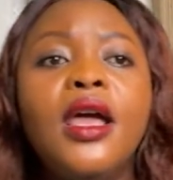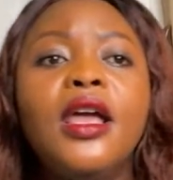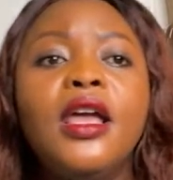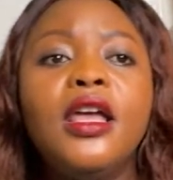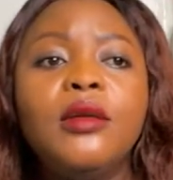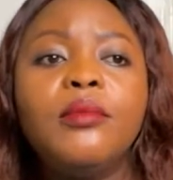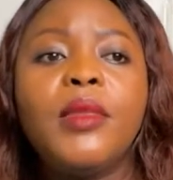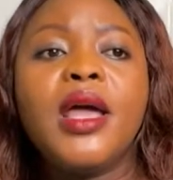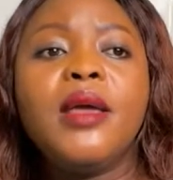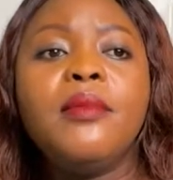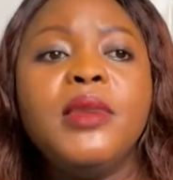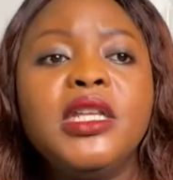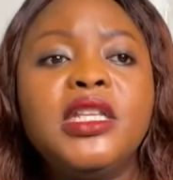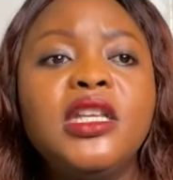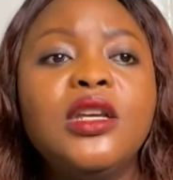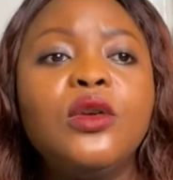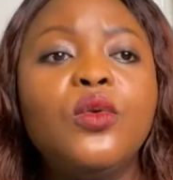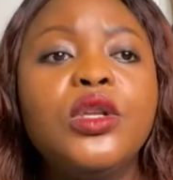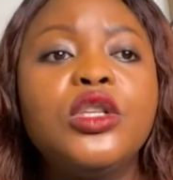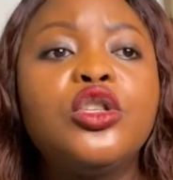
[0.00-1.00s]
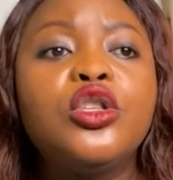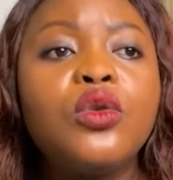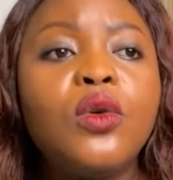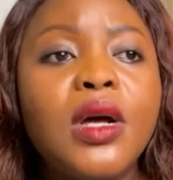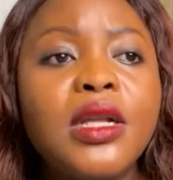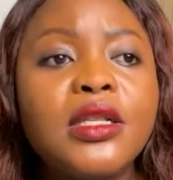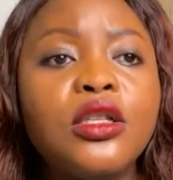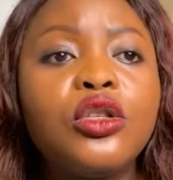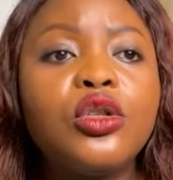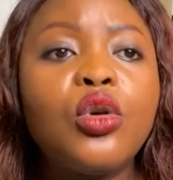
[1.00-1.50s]
in my meeting with
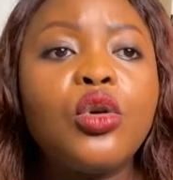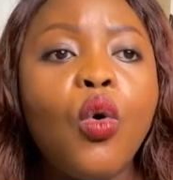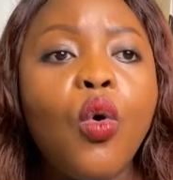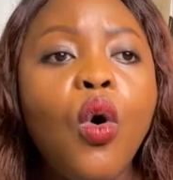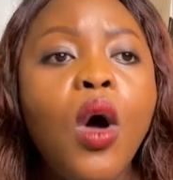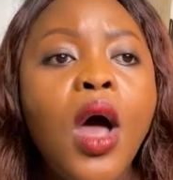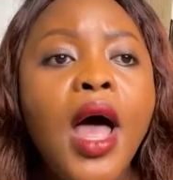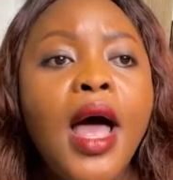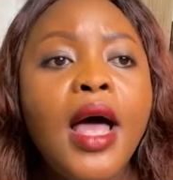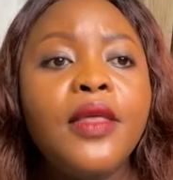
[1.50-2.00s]
so-and-so,